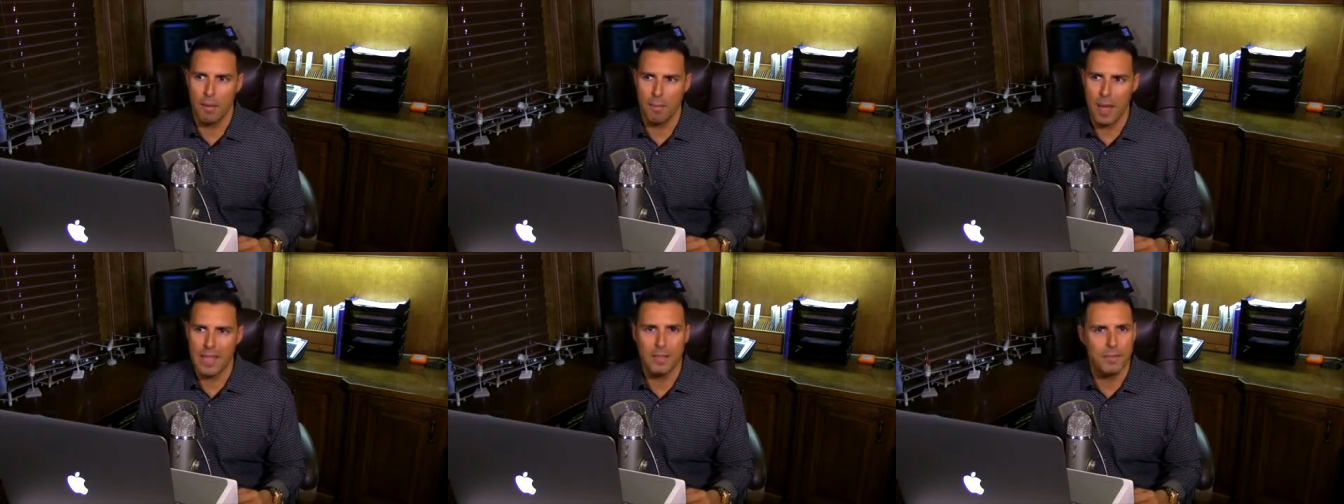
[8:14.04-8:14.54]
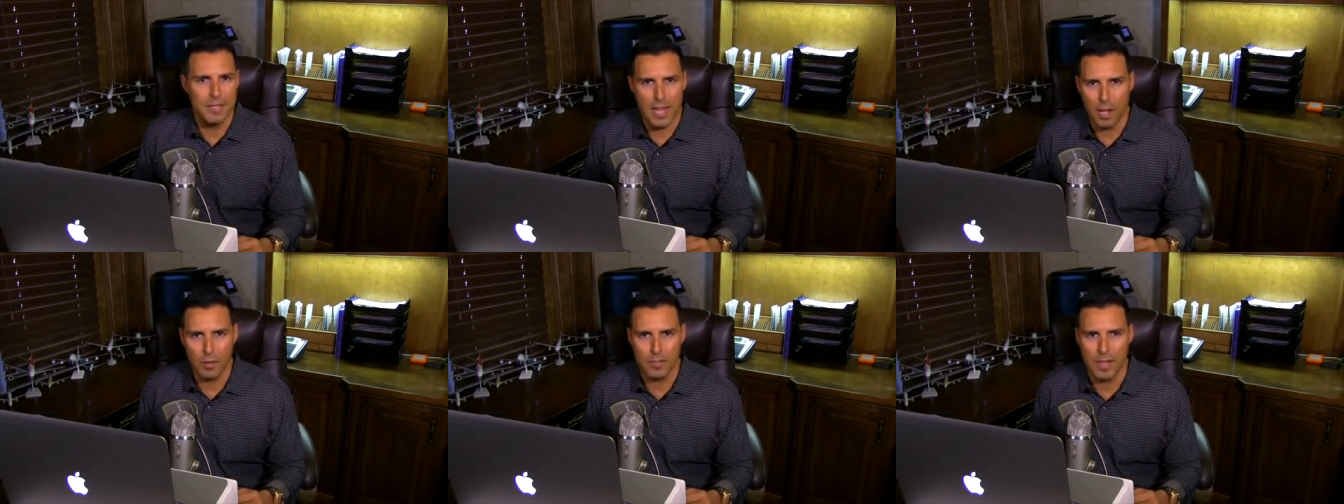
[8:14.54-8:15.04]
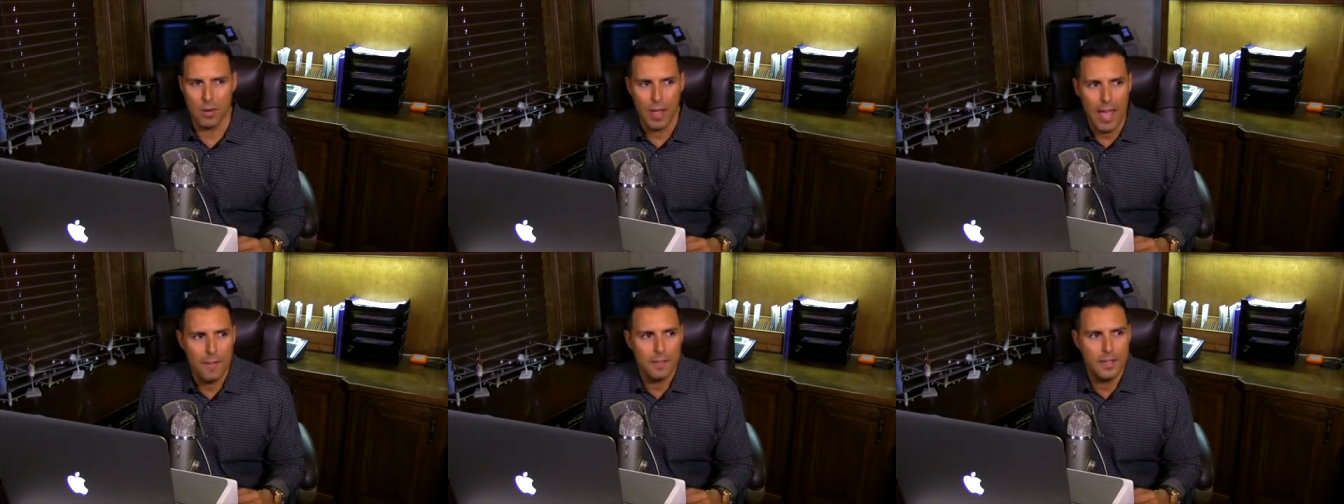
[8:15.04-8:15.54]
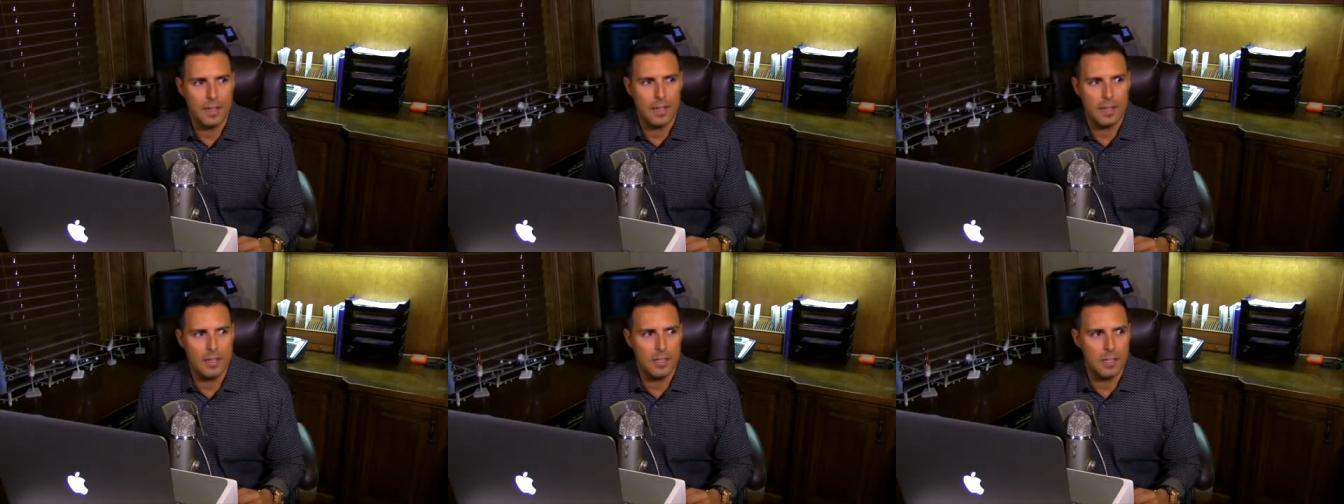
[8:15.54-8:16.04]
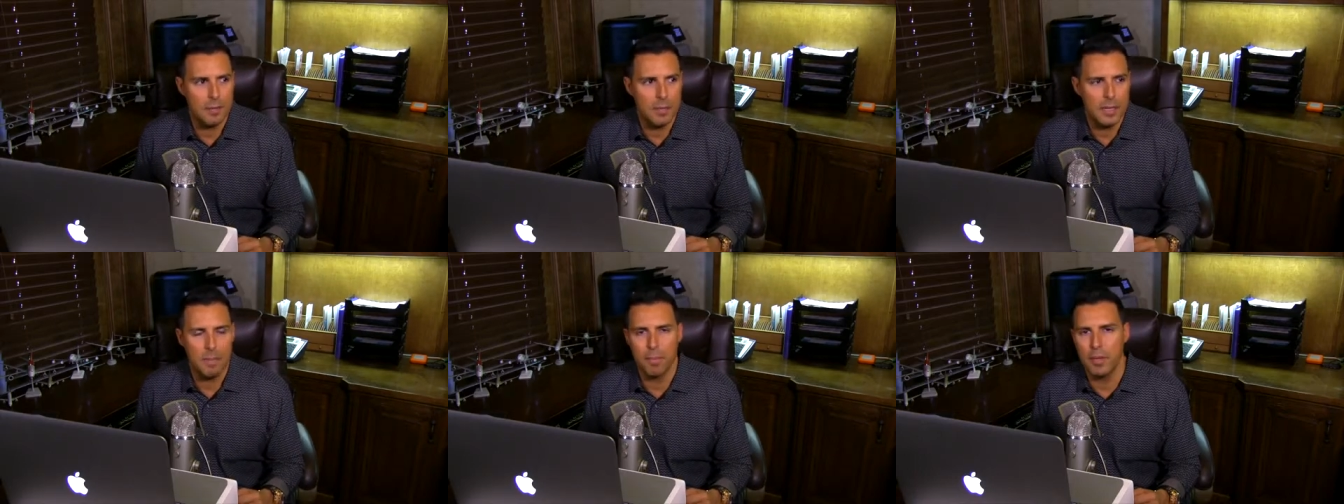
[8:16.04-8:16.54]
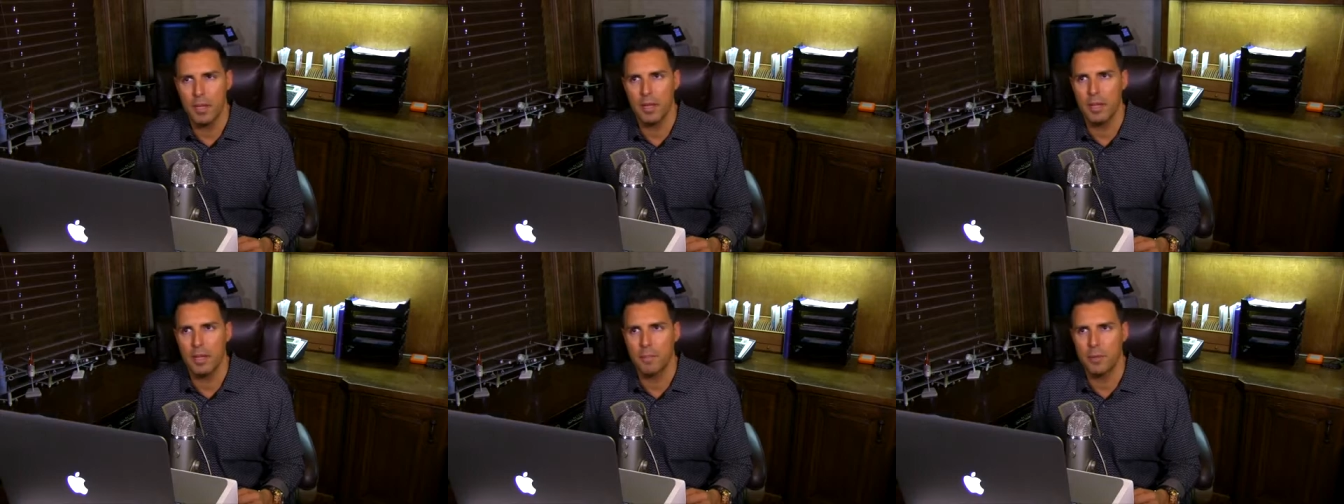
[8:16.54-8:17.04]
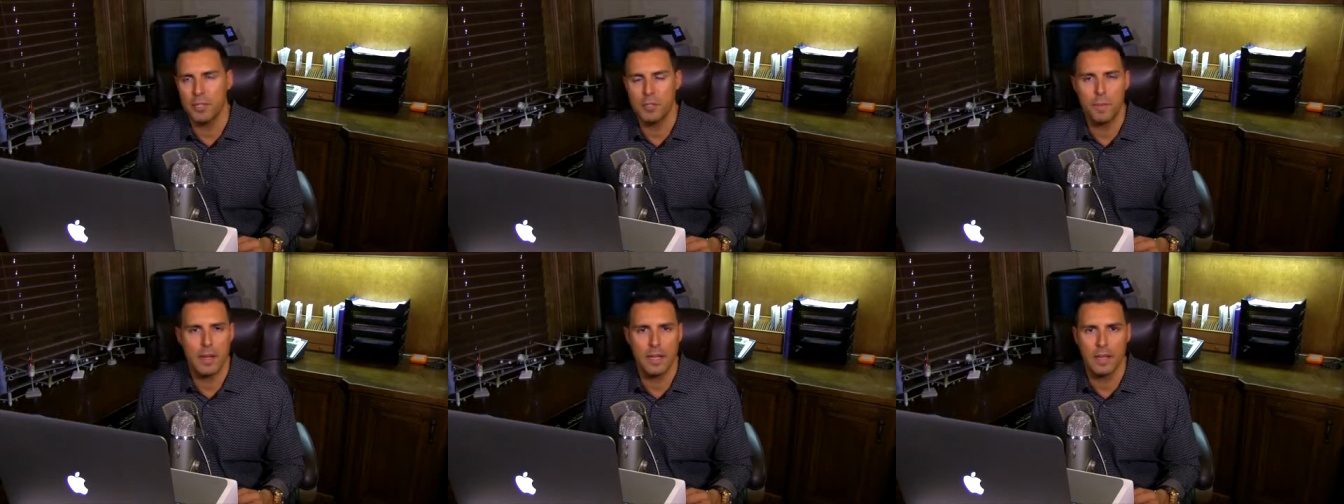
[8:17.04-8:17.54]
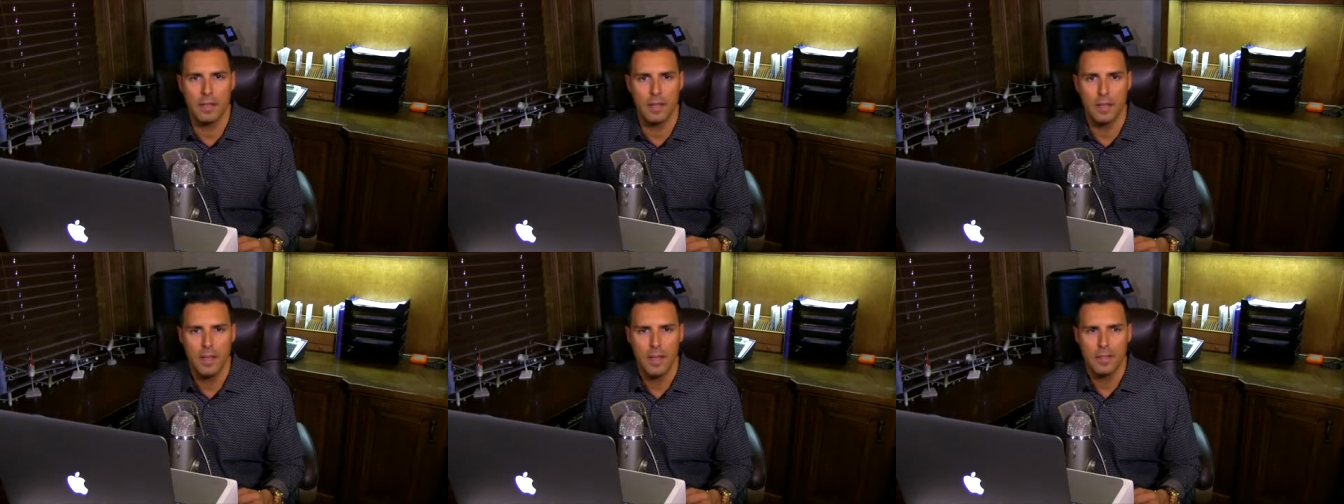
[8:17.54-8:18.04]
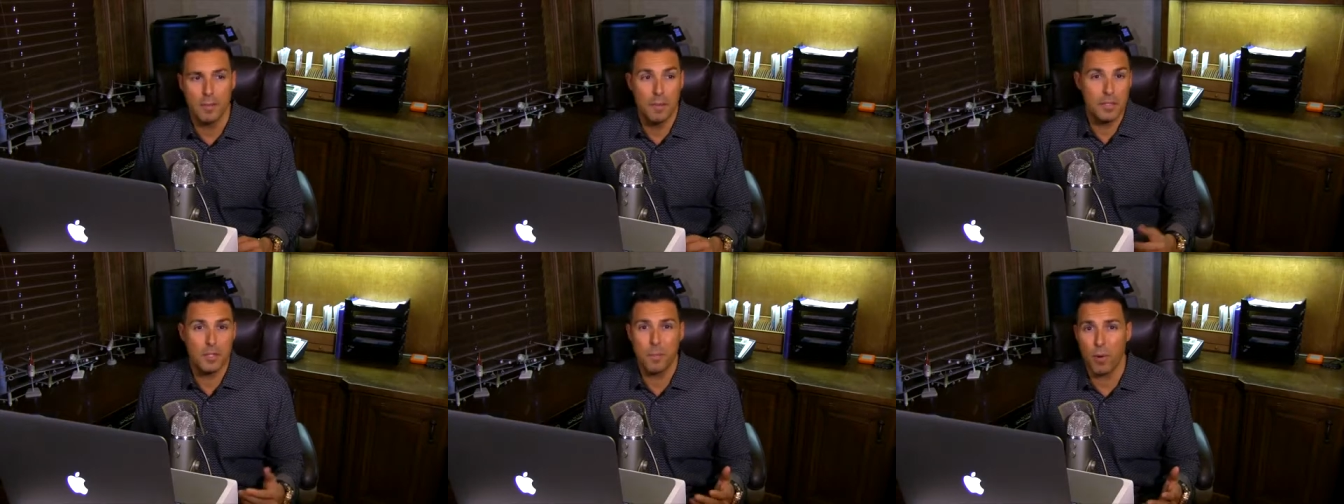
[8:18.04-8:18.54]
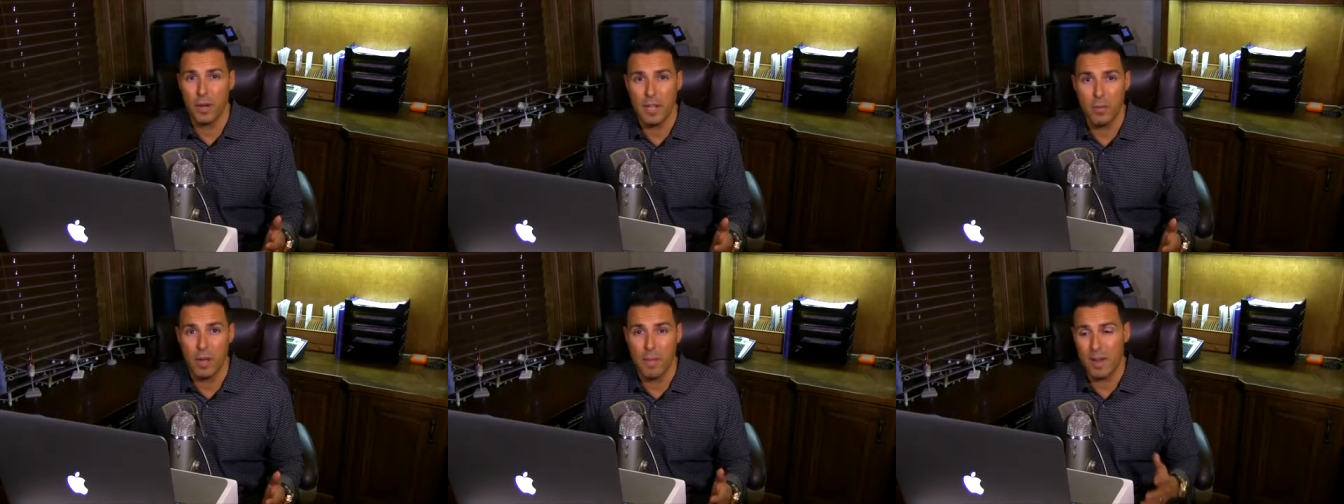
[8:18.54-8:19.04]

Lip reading: By themselves. They don't have to be participating in the business part anyway.